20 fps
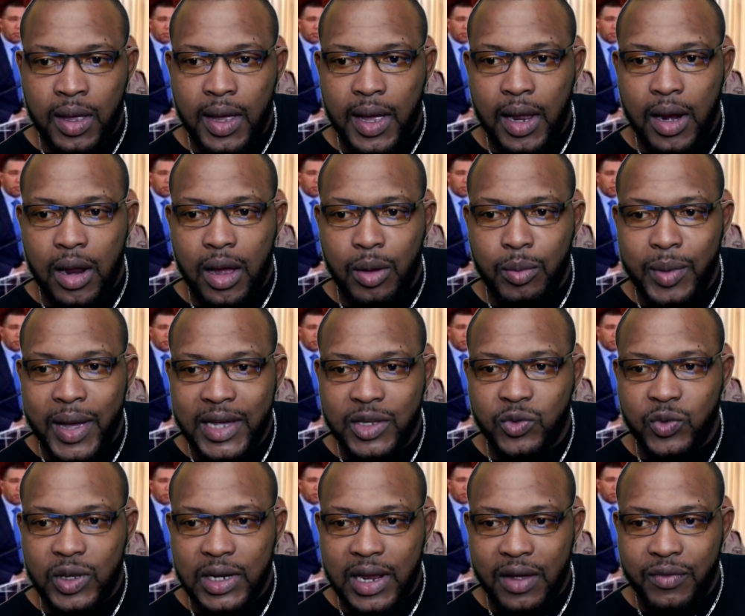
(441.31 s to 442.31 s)
along
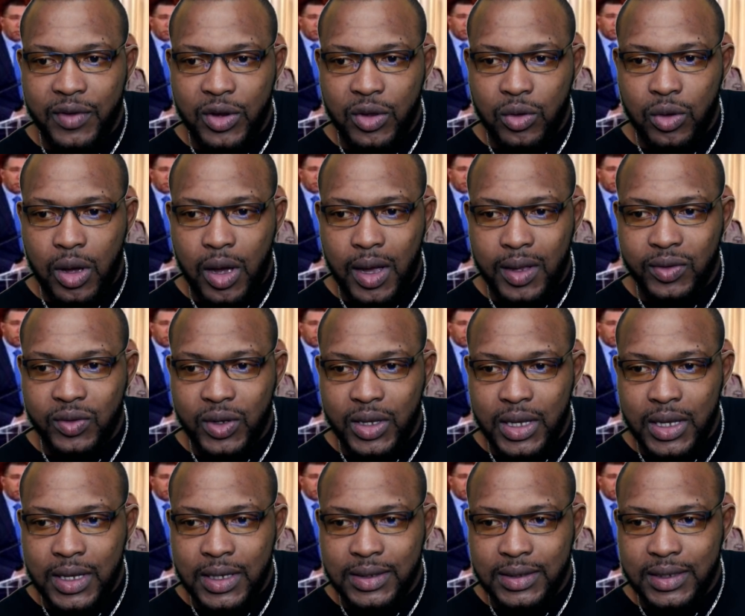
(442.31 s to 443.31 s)
Maxfield Avenue onto
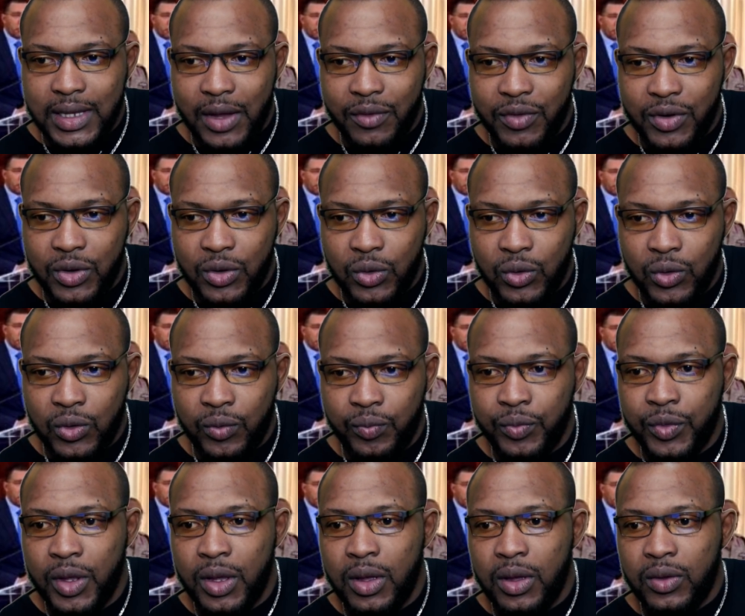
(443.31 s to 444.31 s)
East Avenue
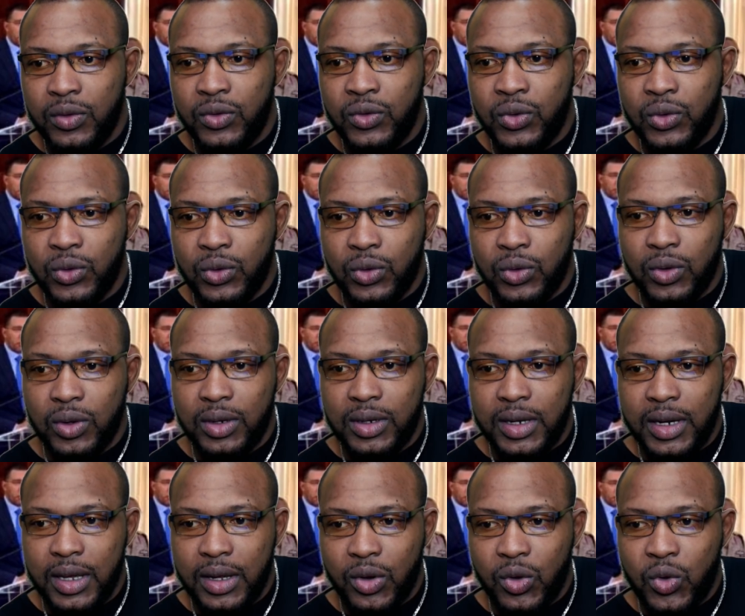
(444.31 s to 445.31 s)
to
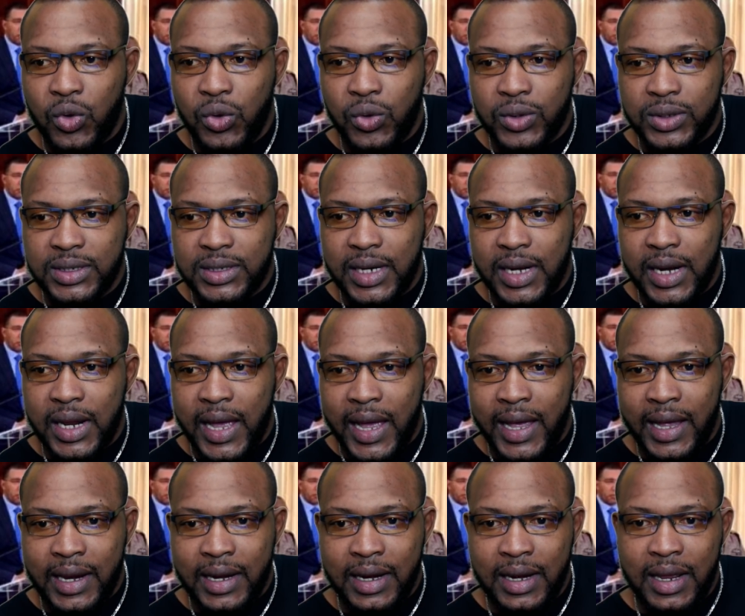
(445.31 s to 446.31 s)
the
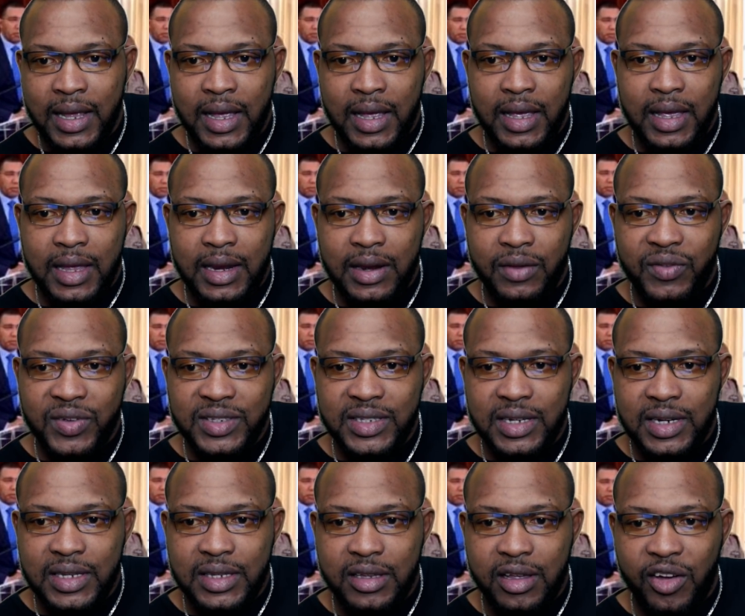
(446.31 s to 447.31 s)
coastline in the
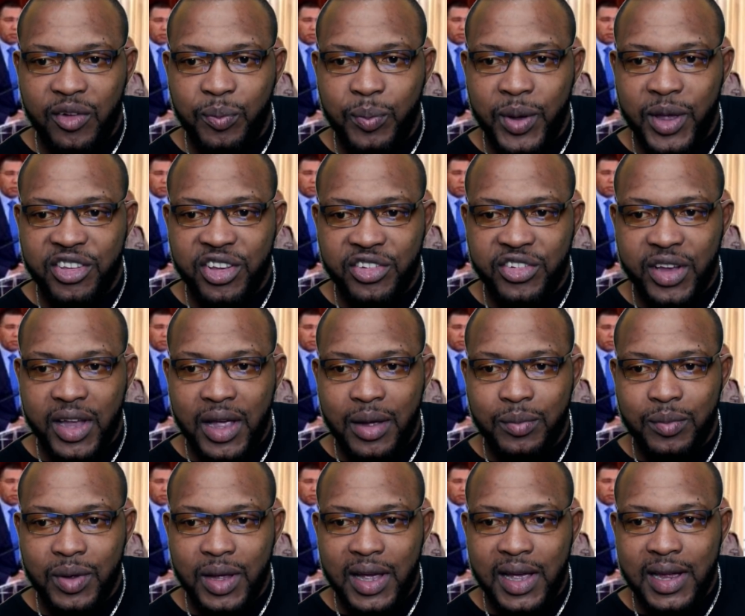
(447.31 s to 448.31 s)
vicinity of
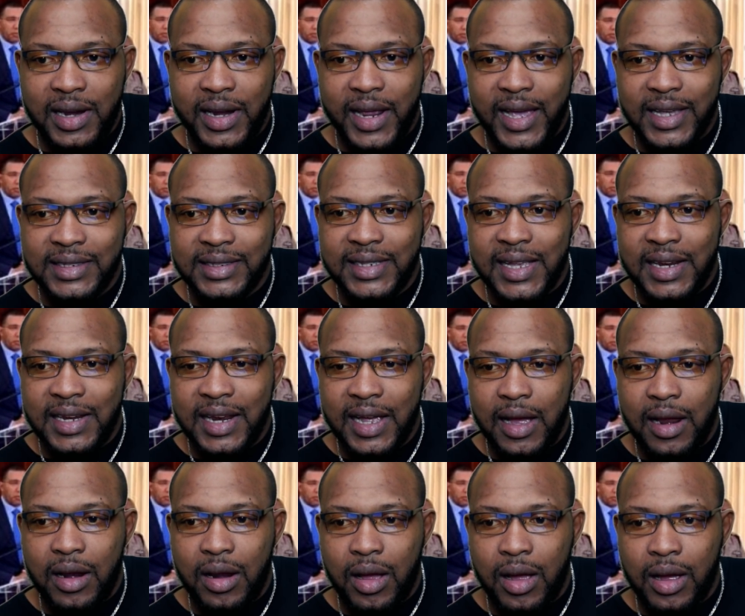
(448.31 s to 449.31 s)
Petrojam, and extending
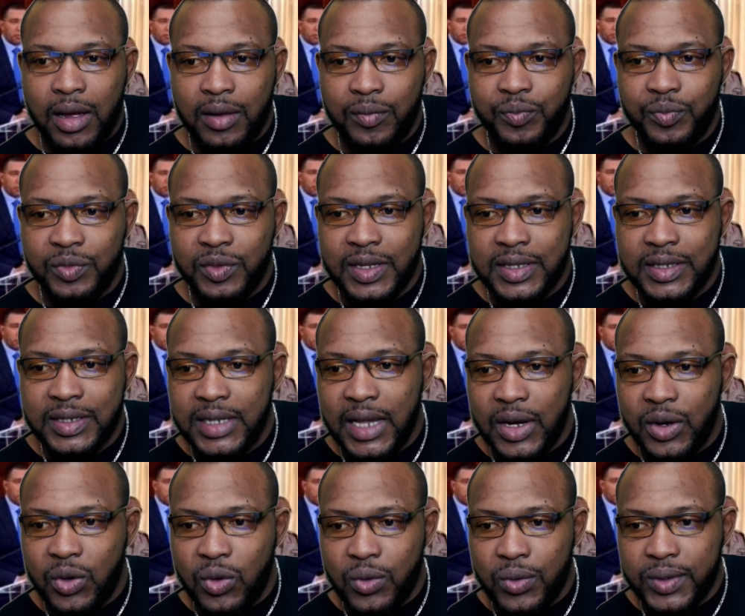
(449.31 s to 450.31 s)
along the
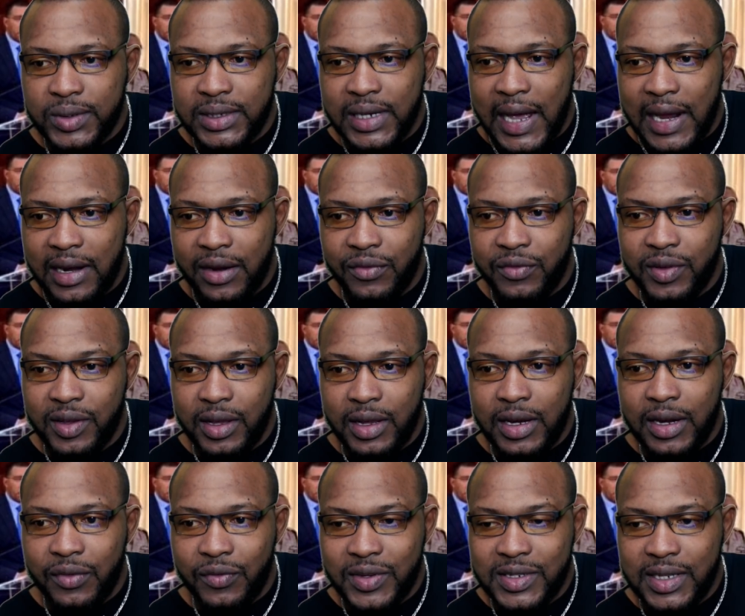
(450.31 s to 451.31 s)
said coastline
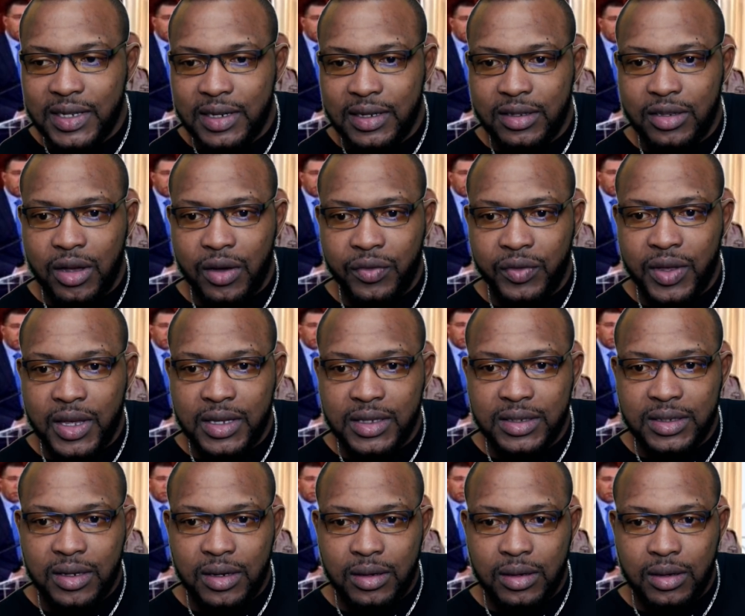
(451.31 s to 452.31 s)
in the vicinity of
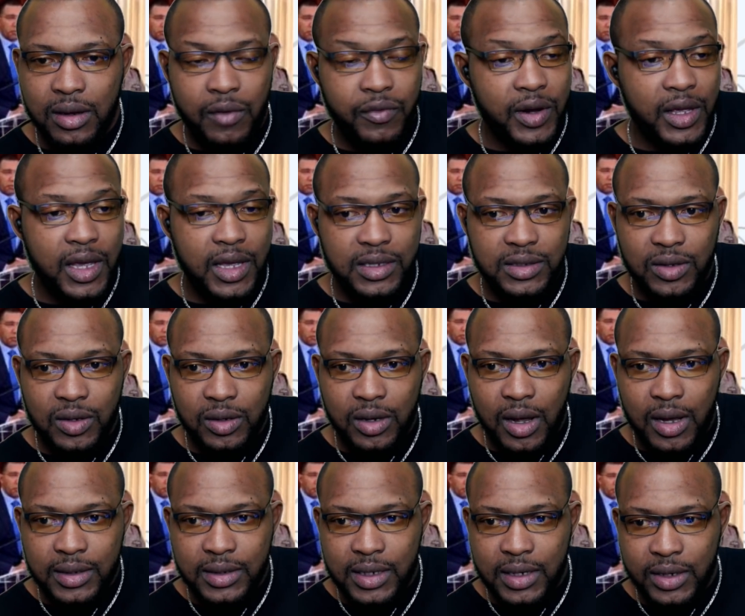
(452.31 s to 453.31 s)
the Kingston
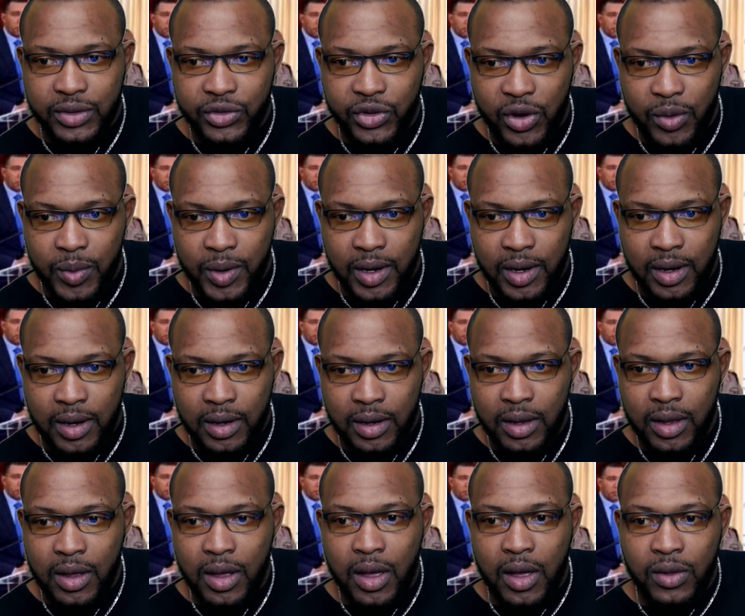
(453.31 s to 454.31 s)
Container Terminal
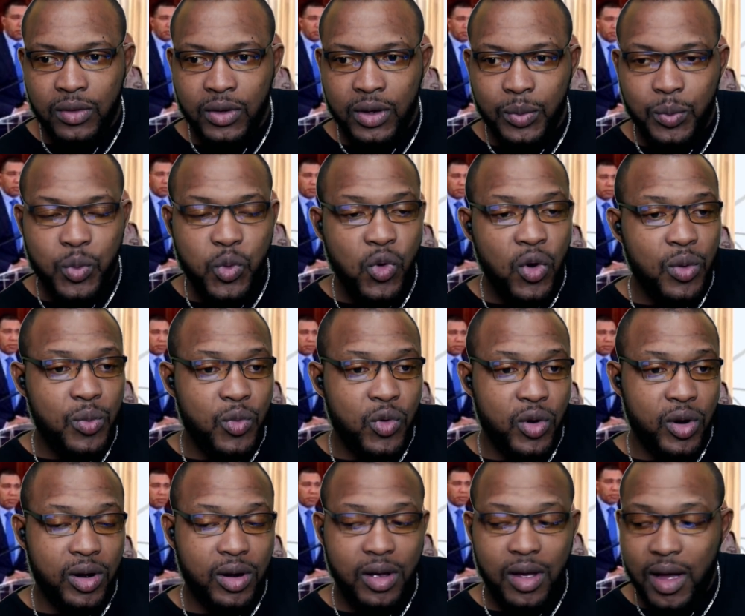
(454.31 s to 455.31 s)
to the
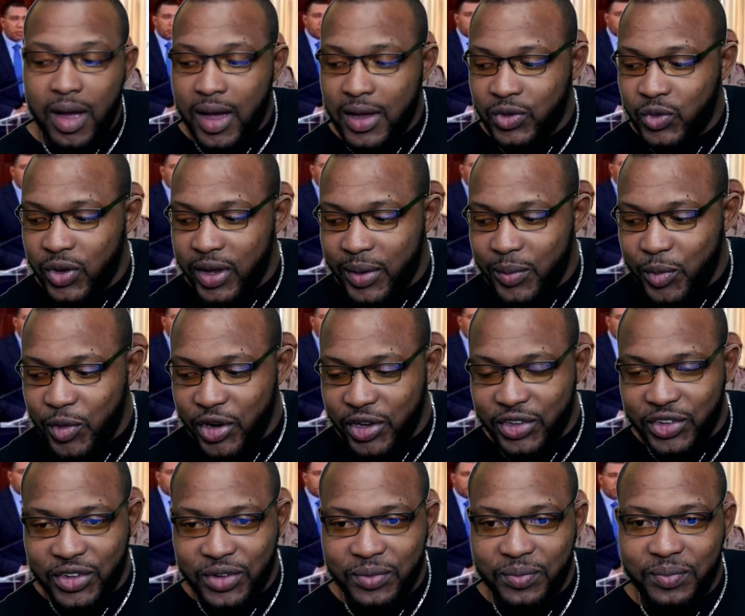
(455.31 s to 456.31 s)
Portmore Causeway
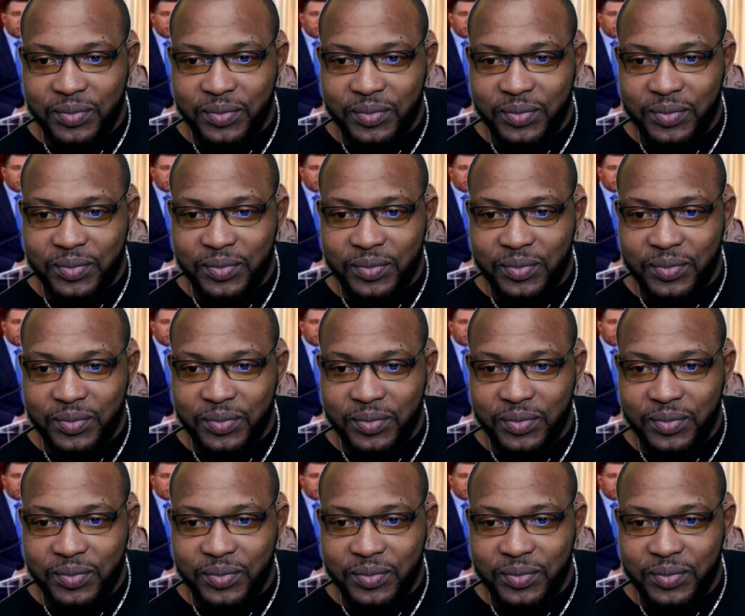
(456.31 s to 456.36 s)
Bridge.